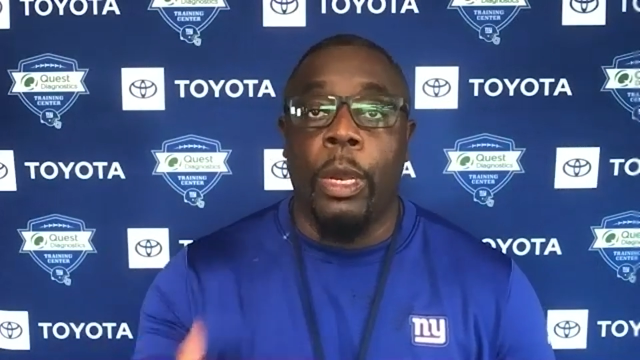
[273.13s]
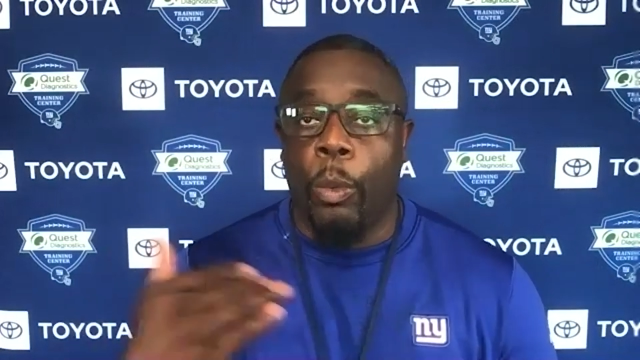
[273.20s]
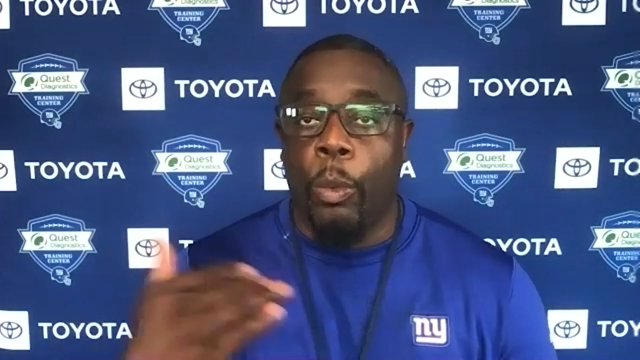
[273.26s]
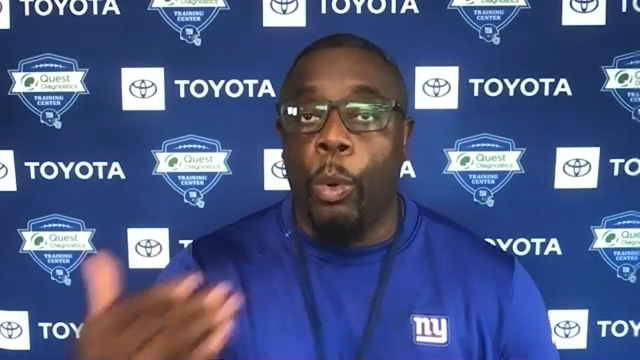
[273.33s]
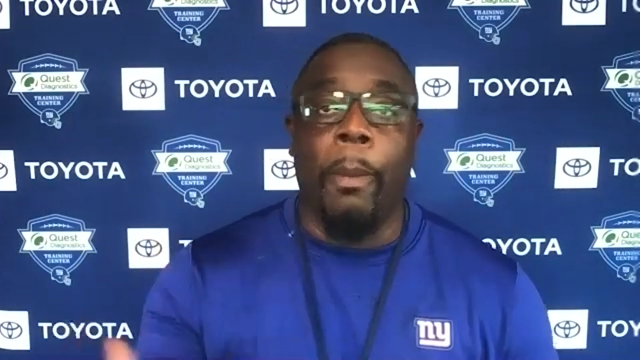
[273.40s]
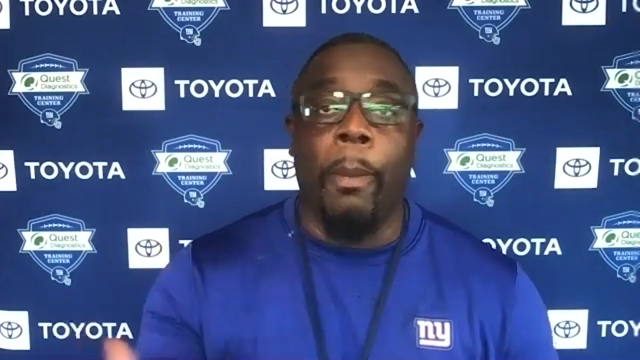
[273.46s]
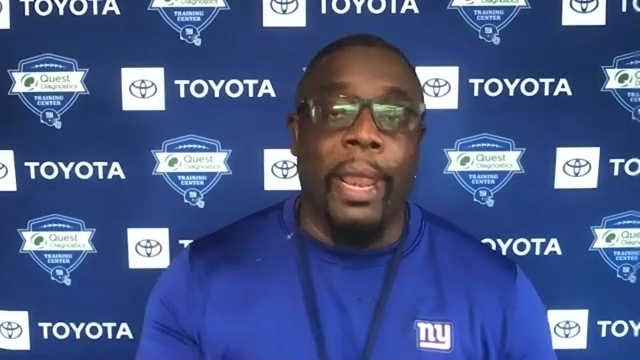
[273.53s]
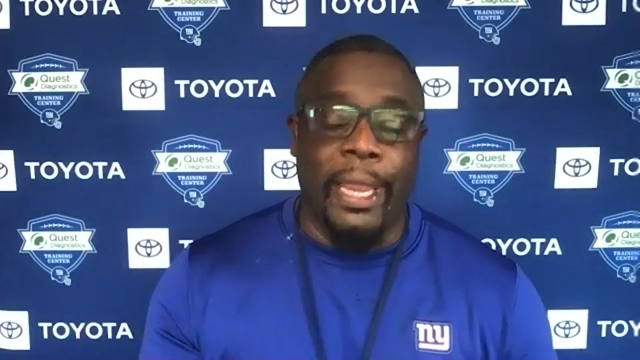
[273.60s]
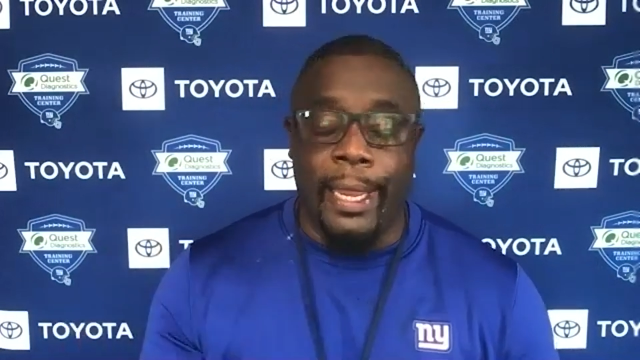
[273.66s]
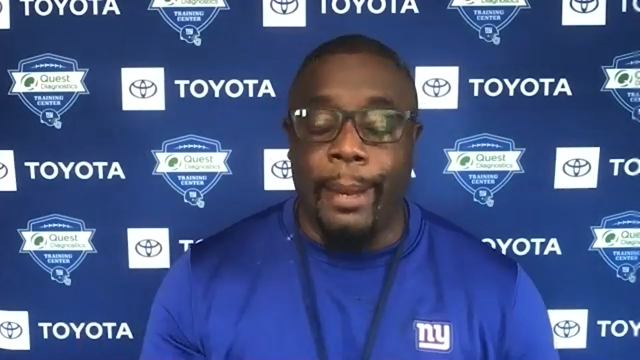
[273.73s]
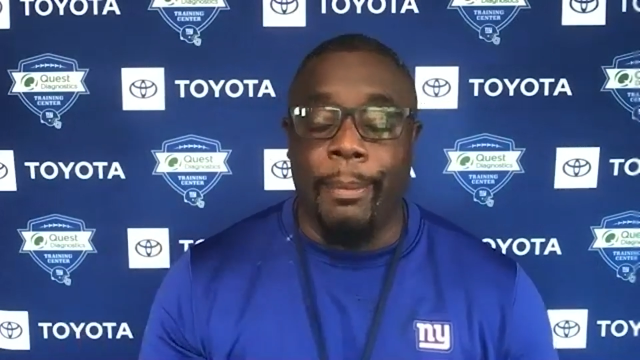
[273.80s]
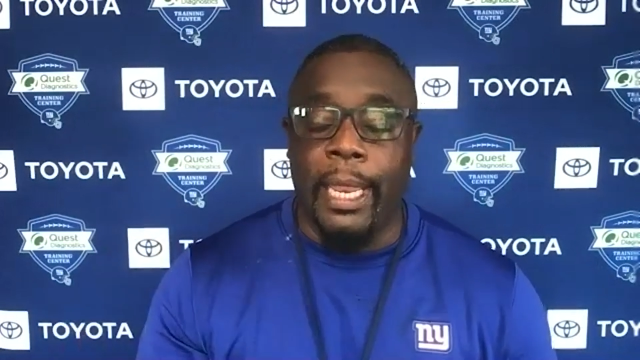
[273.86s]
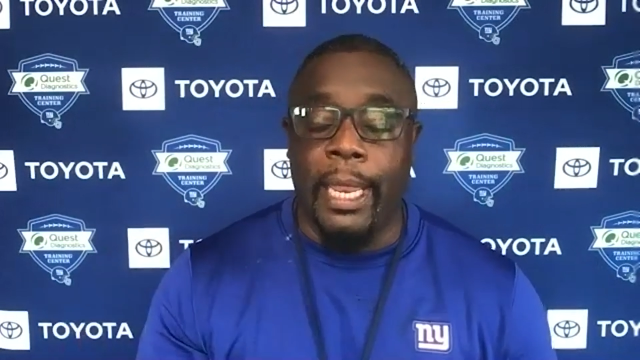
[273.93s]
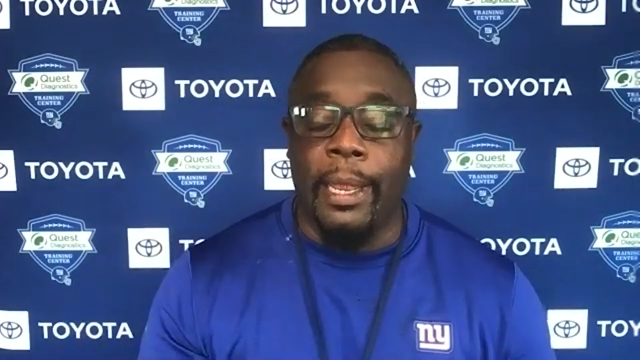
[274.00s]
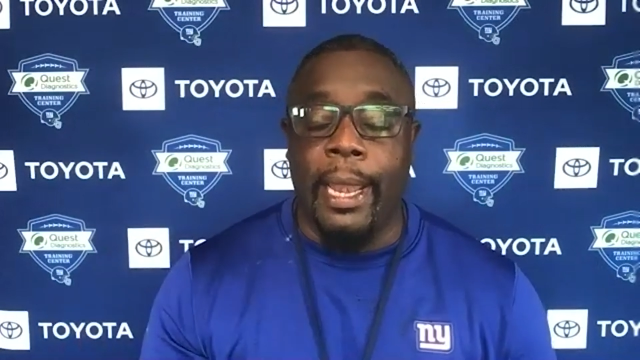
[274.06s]
we'll make him
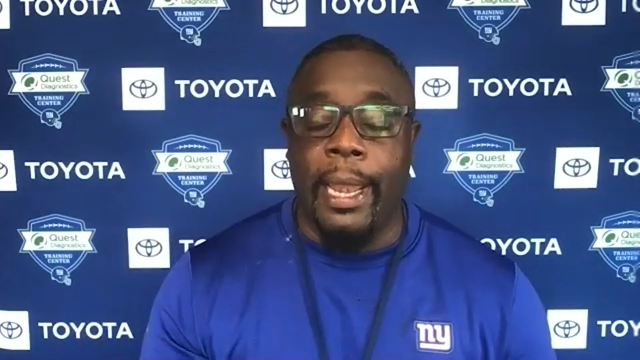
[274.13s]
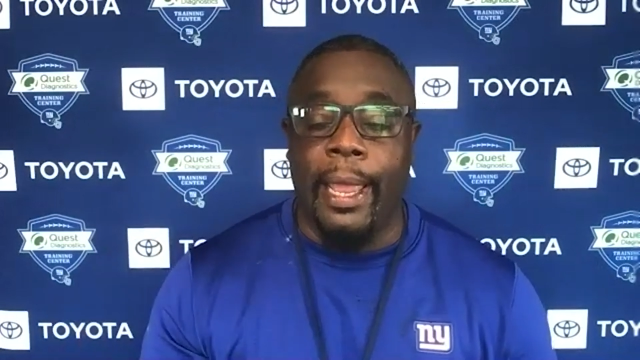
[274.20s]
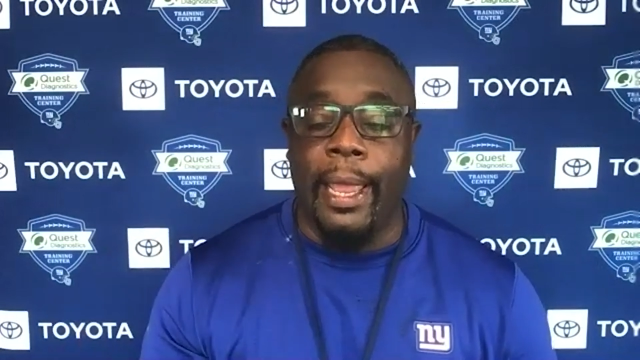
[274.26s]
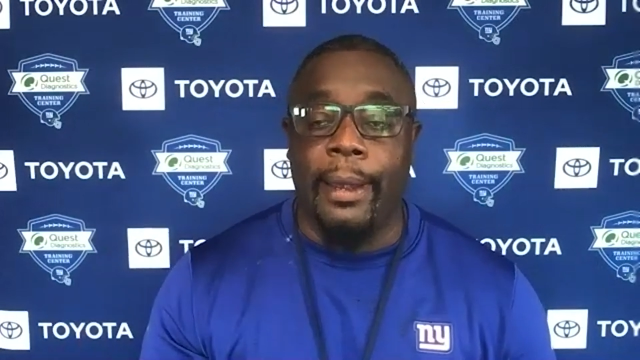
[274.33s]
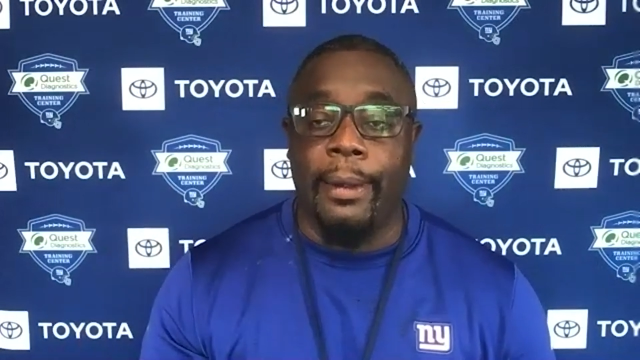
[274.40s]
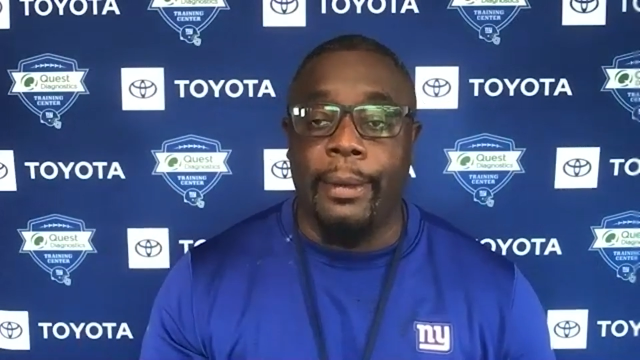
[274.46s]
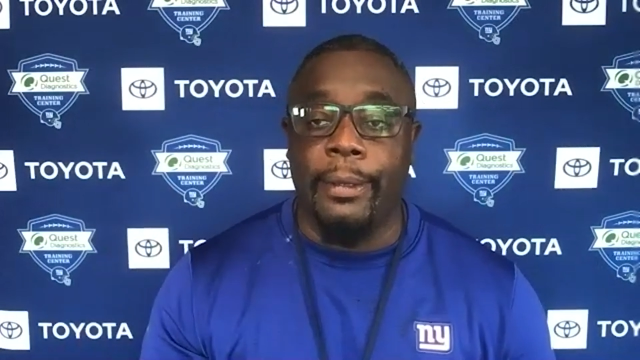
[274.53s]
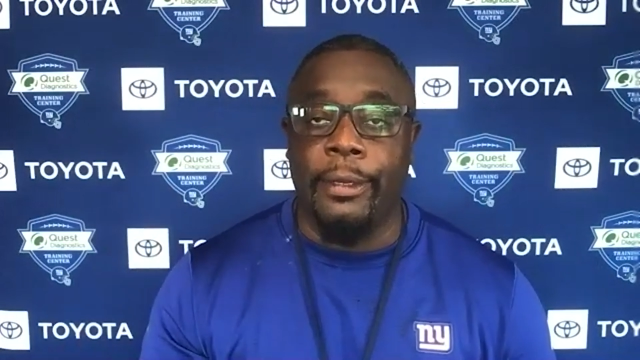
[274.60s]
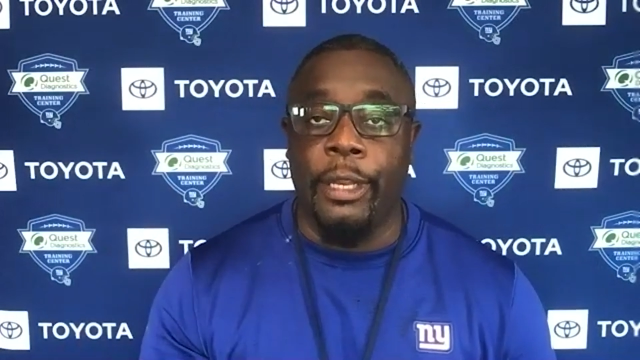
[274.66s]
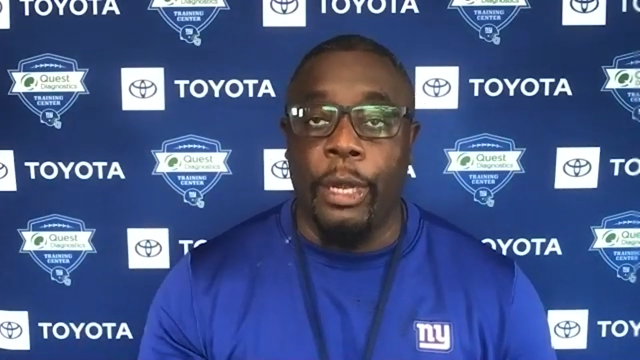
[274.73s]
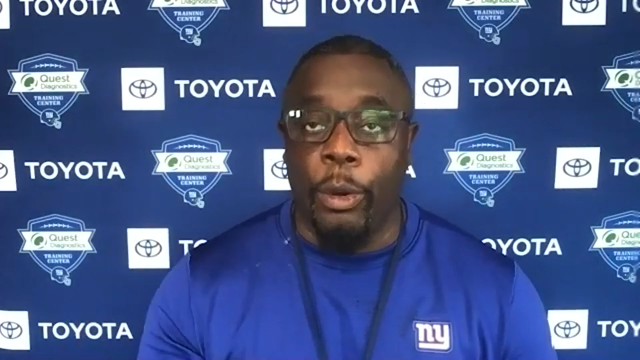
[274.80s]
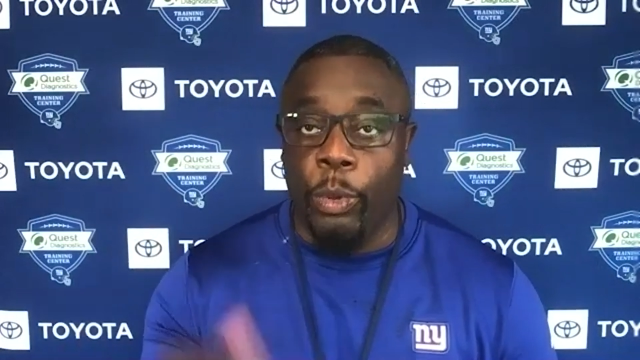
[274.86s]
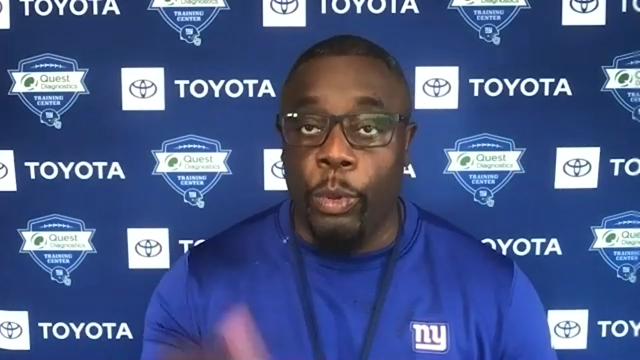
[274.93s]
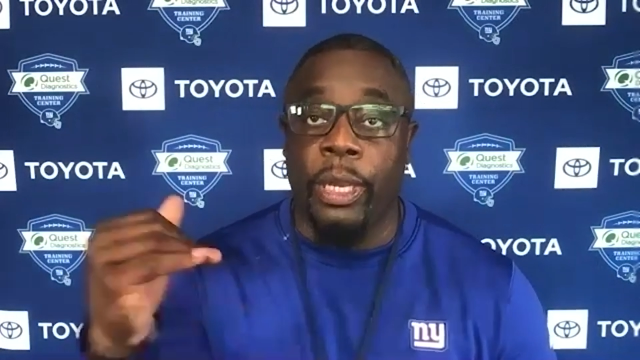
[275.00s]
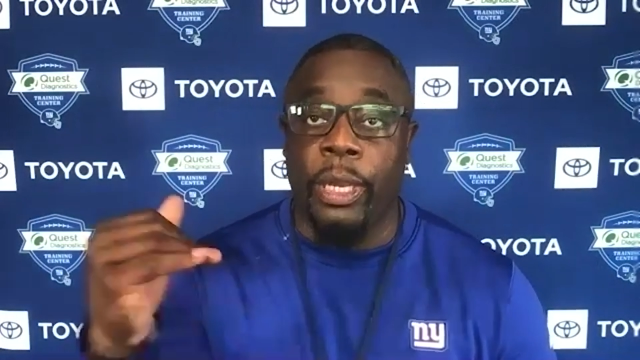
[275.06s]
get in that you know